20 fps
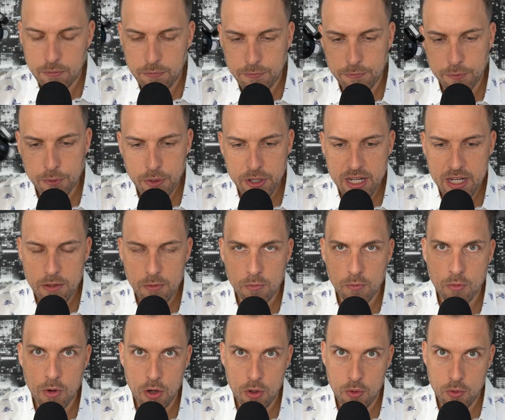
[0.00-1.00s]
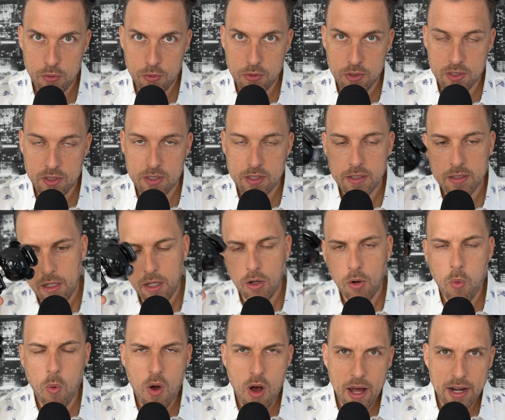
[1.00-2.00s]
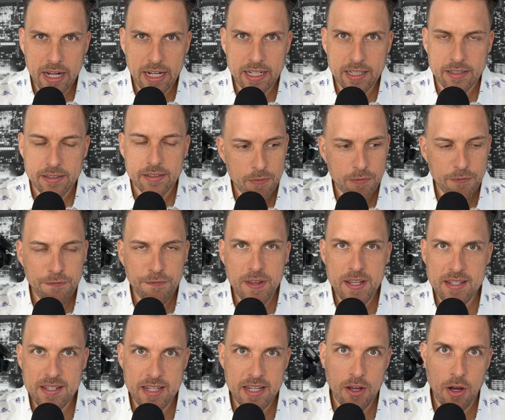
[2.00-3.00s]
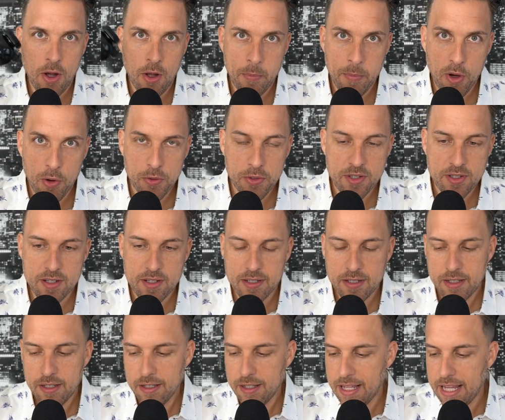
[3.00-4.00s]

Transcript: Fruity rose, aquatic, fizzy almost.